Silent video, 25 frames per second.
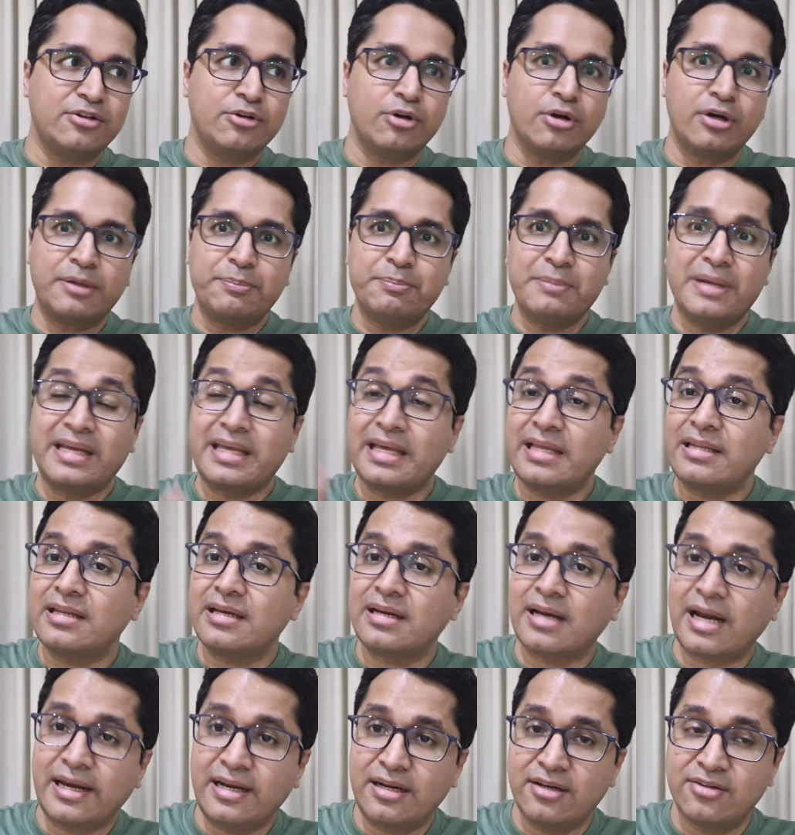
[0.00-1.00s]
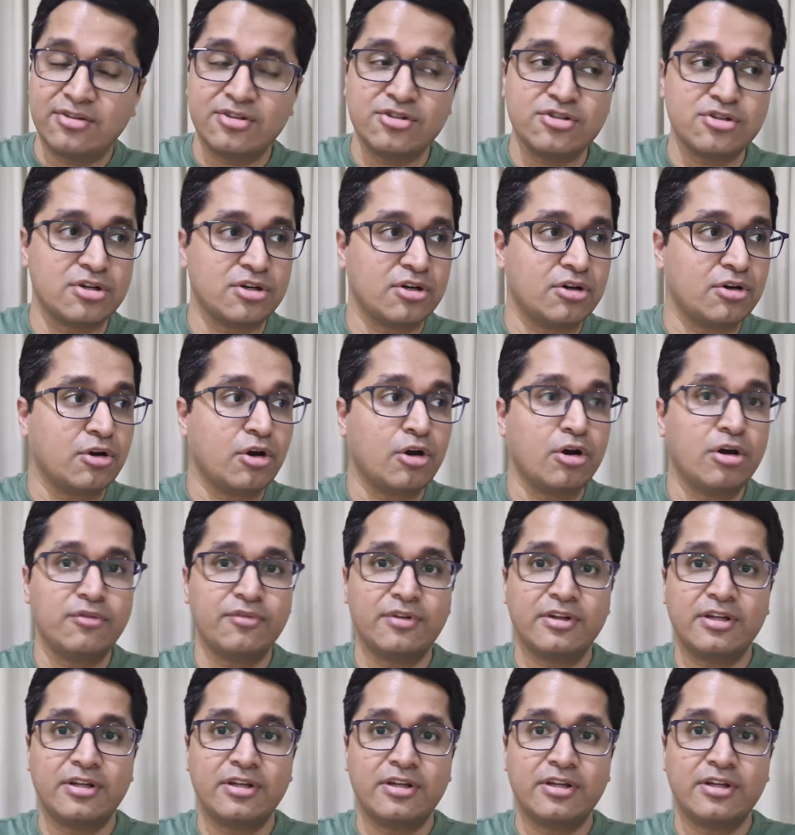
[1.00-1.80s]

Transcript: you're making the right decision or not,